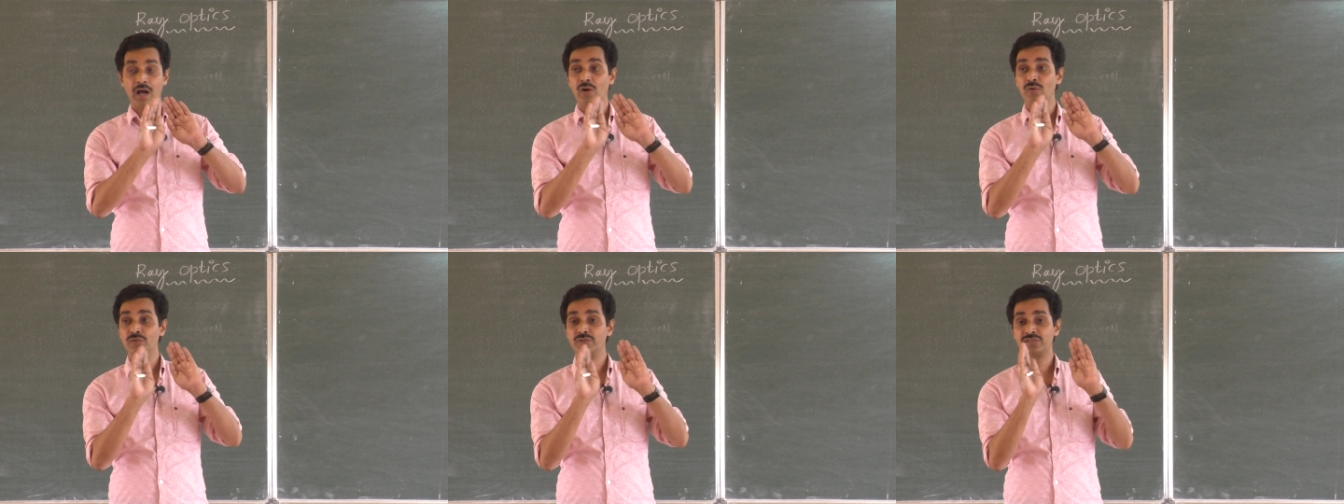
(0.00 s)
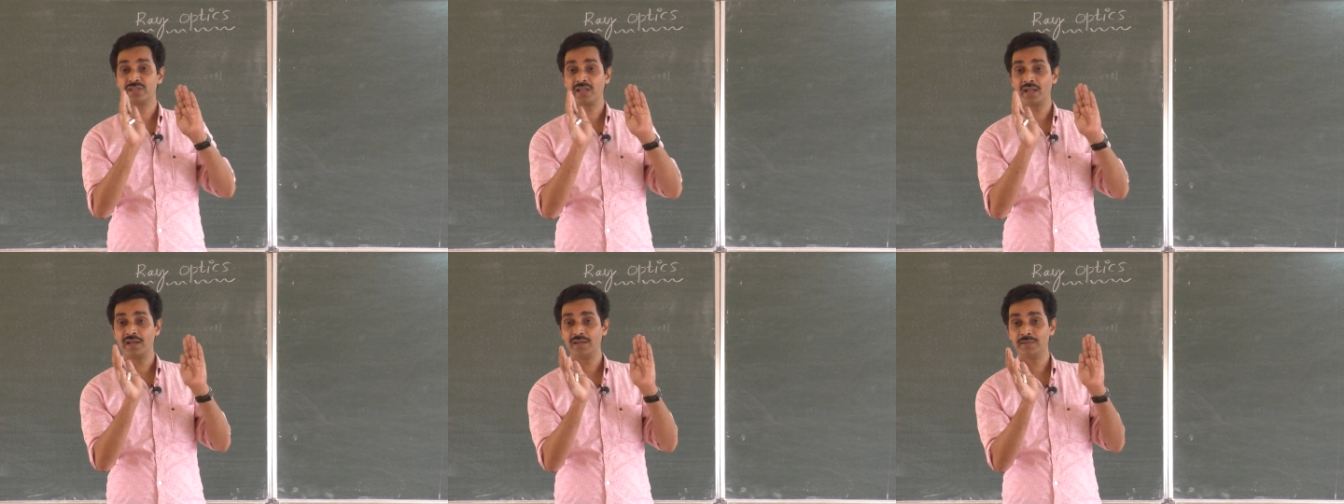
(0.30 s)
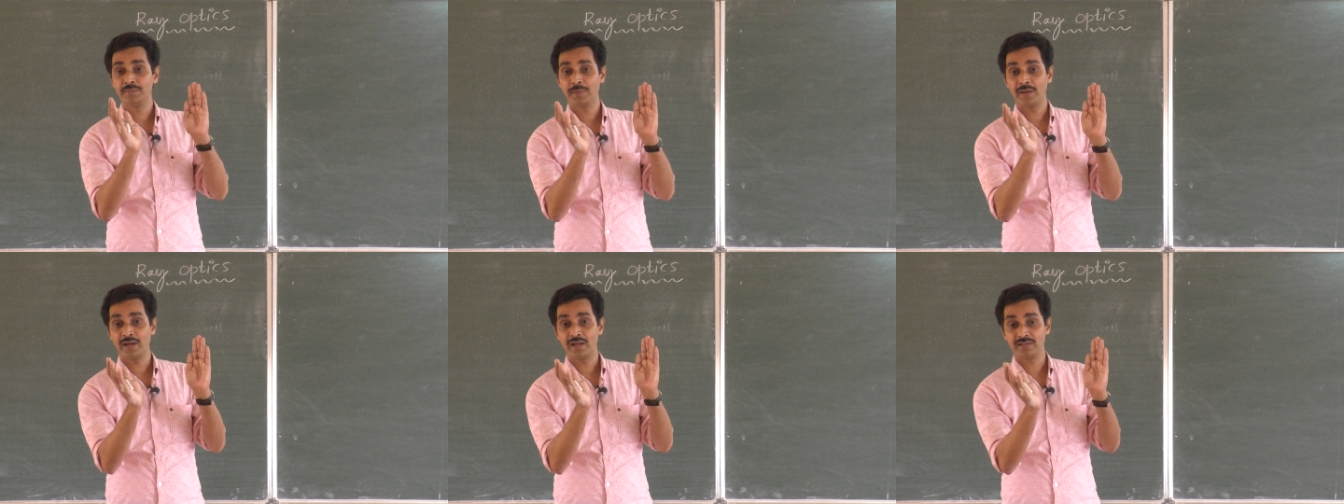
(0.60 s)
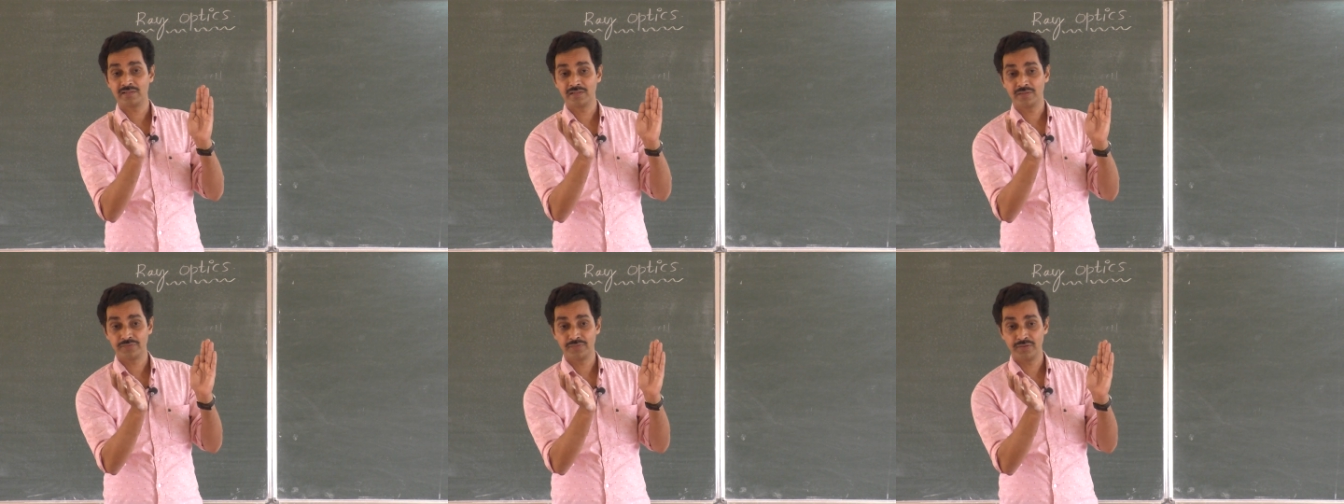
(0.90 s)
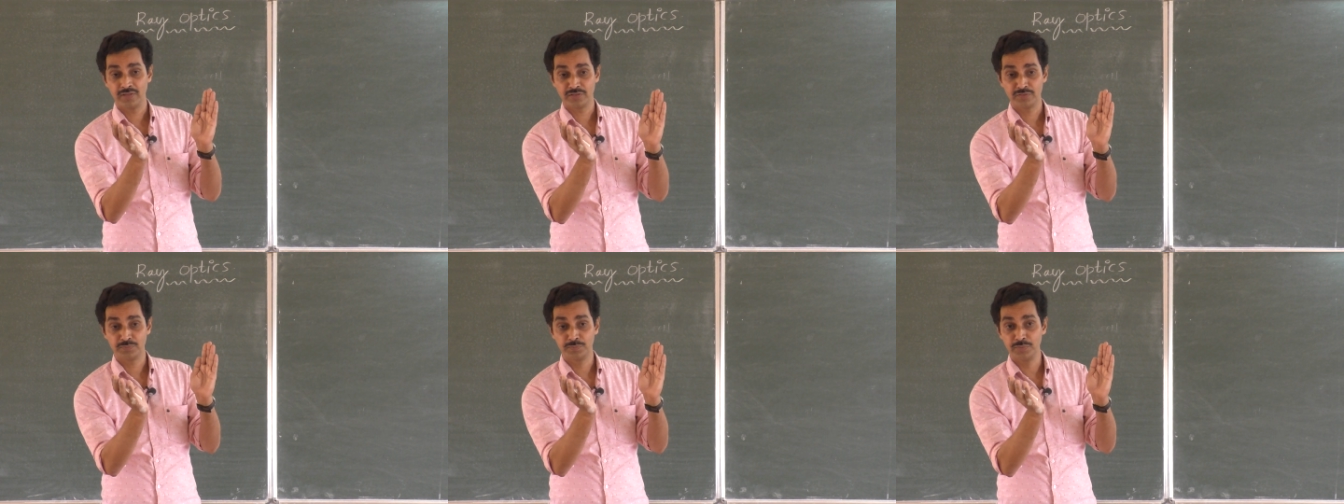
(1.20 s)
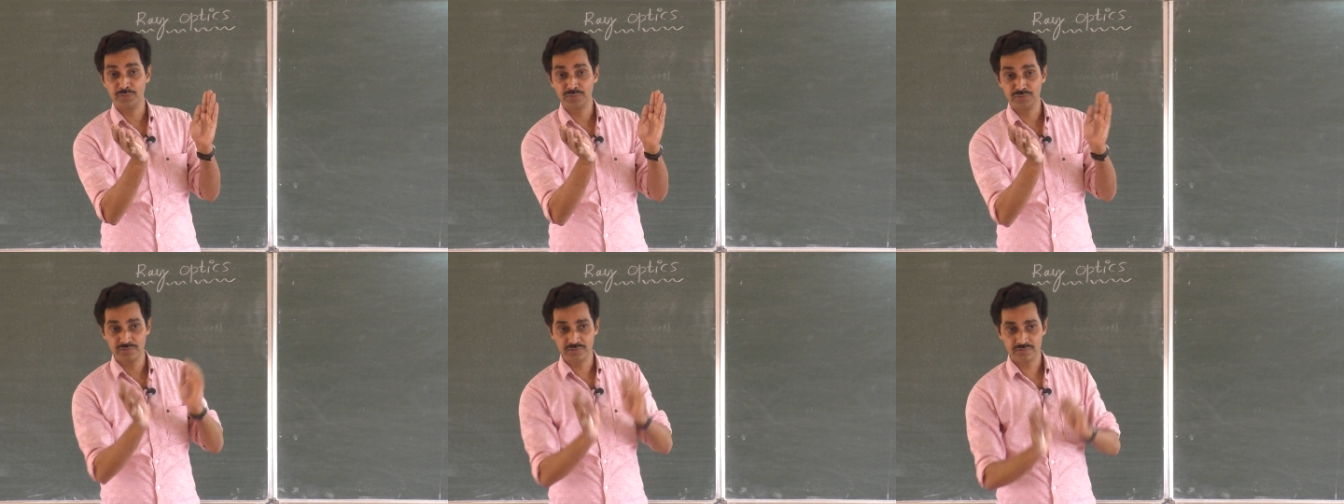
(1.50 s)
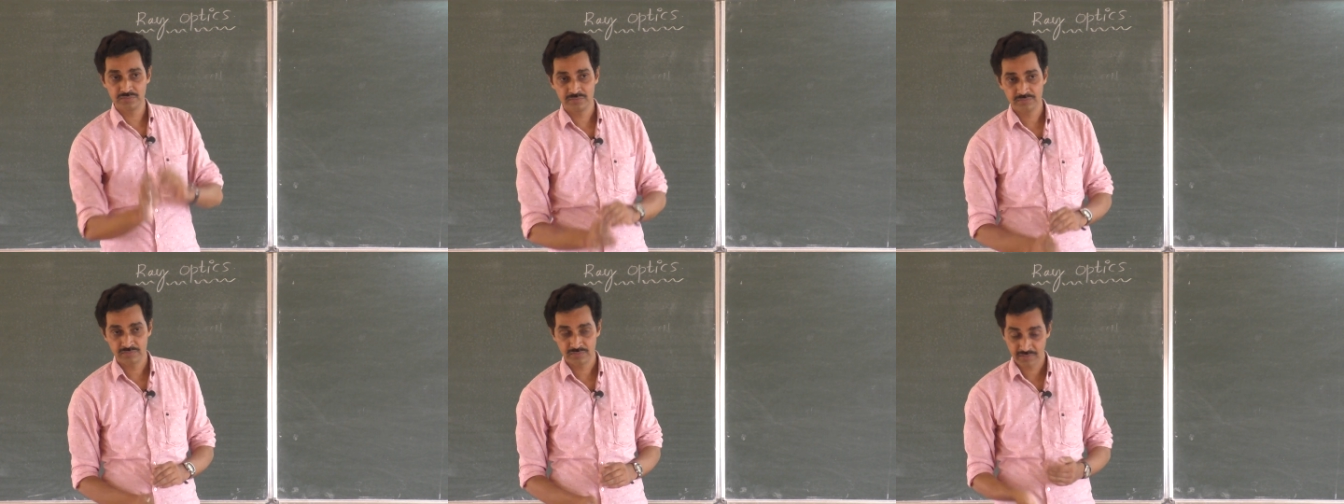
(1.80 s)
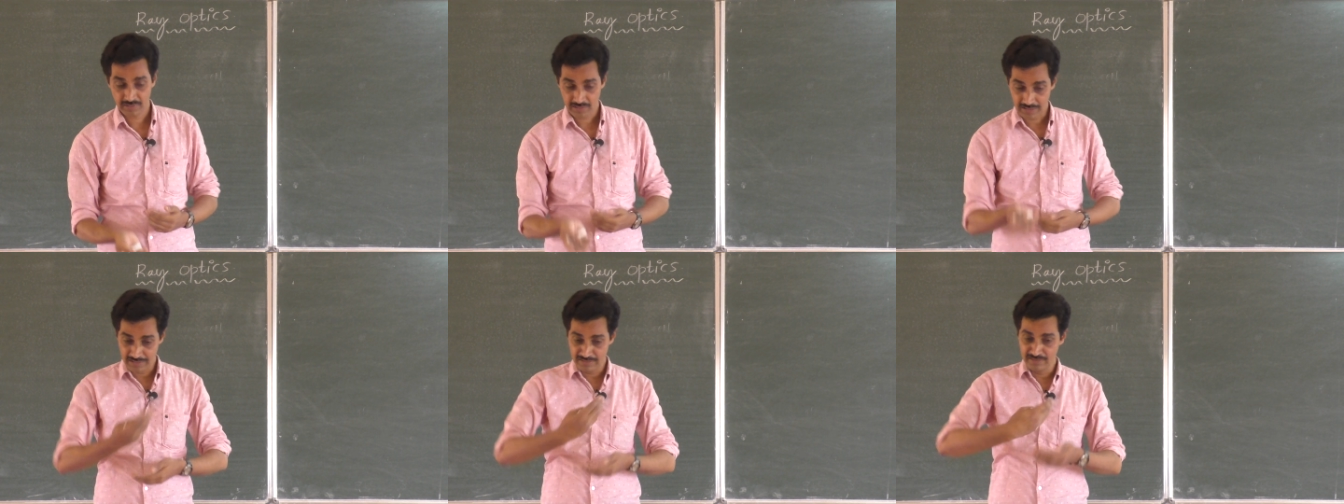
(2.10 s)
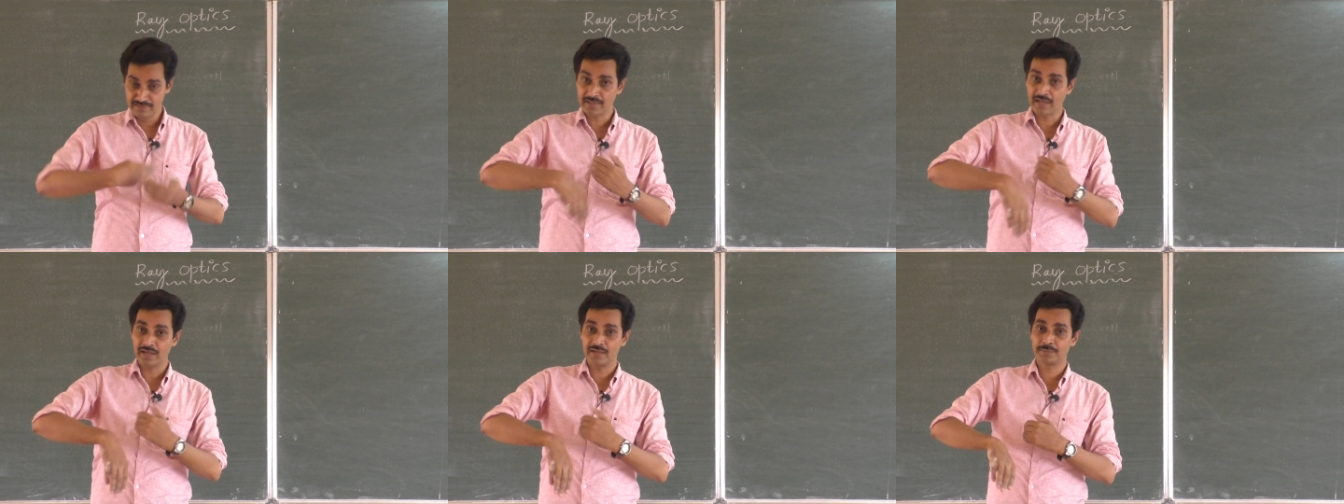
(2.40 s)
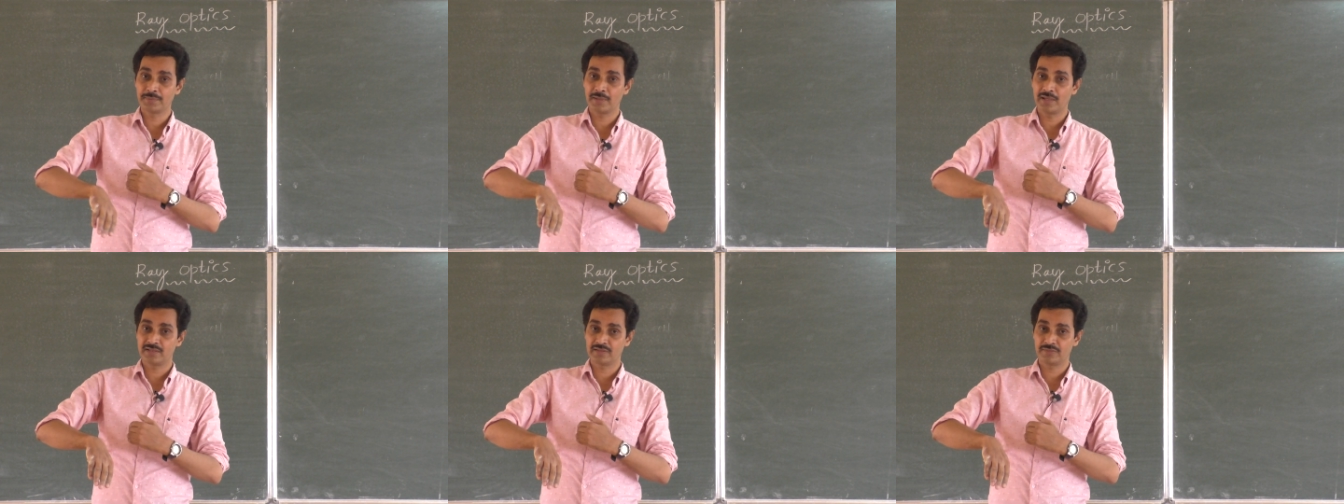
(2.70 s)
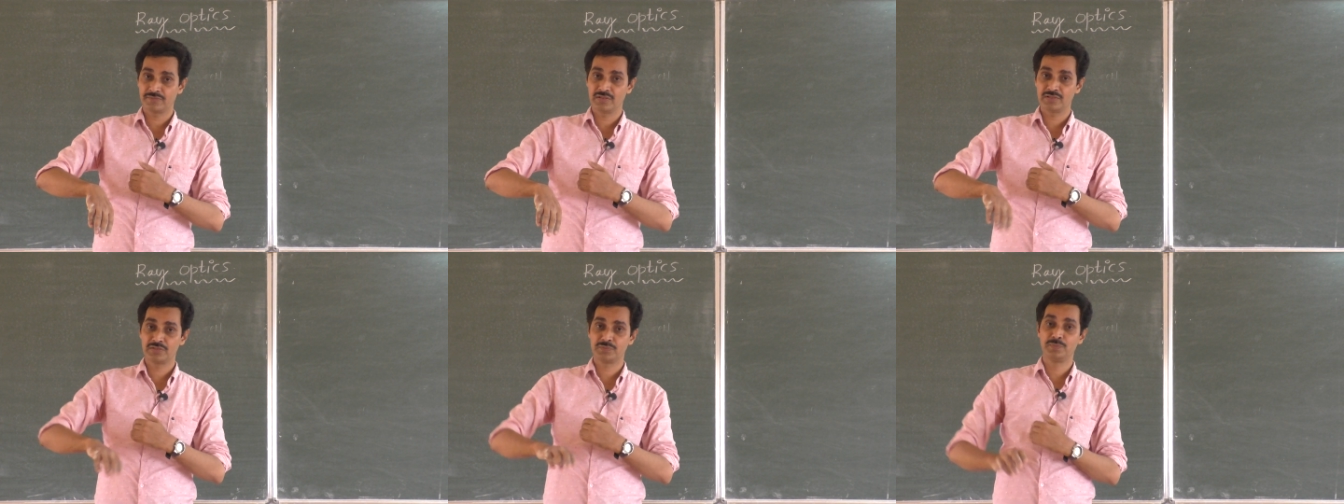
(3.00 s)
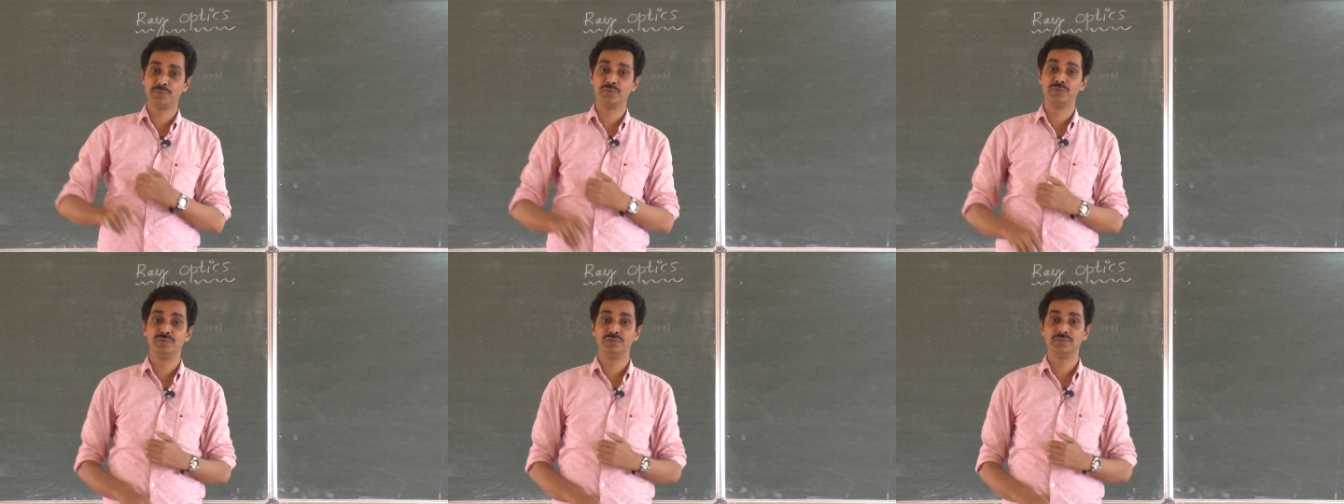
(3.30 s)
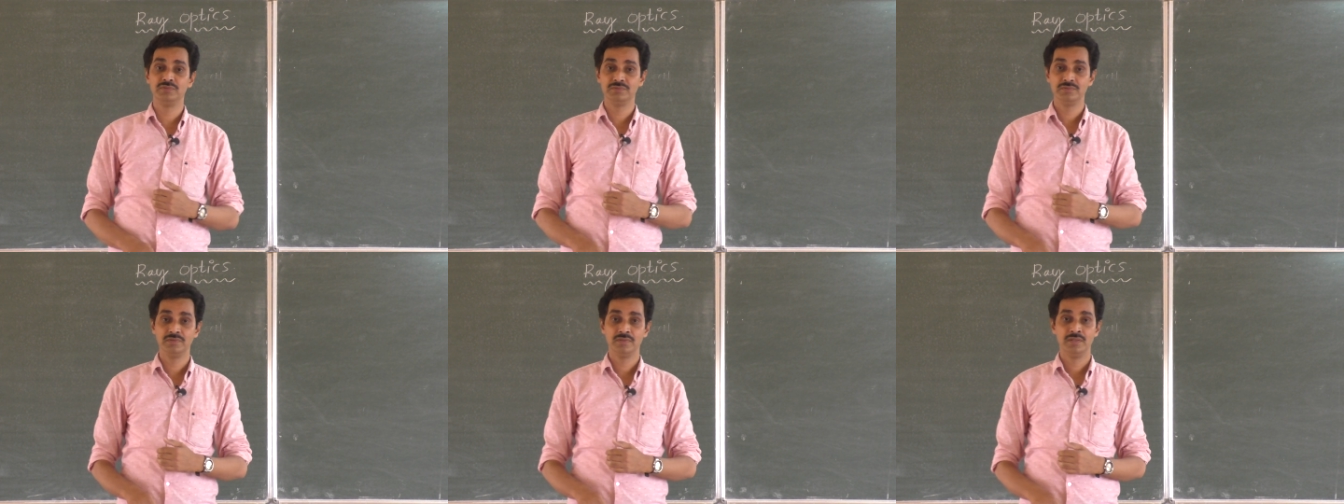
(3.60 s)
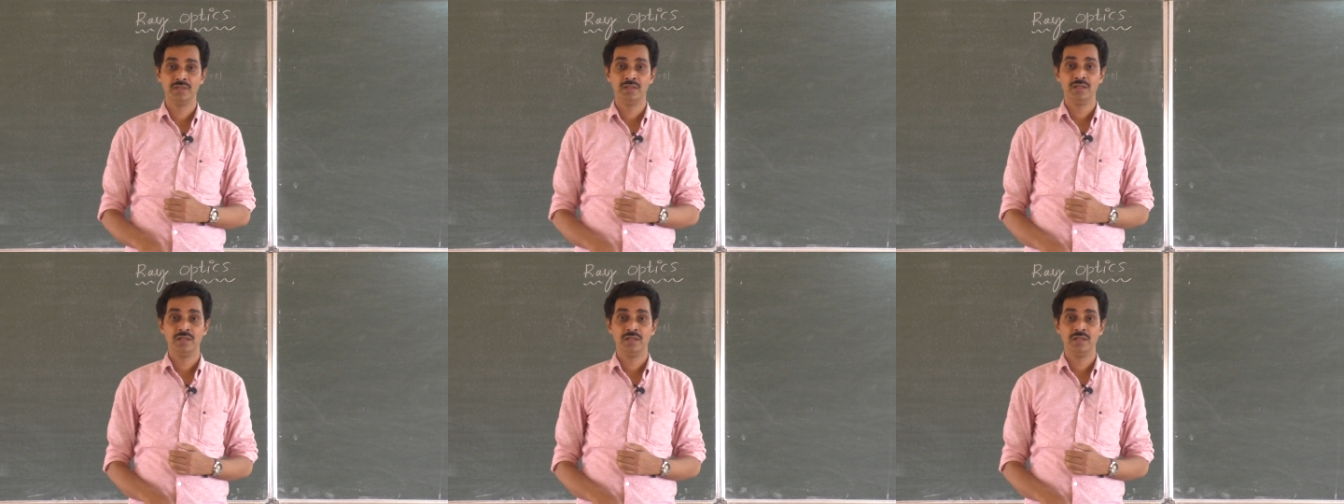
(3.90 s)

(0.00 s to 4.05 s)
outside part of a spoon, inside part of a spoon,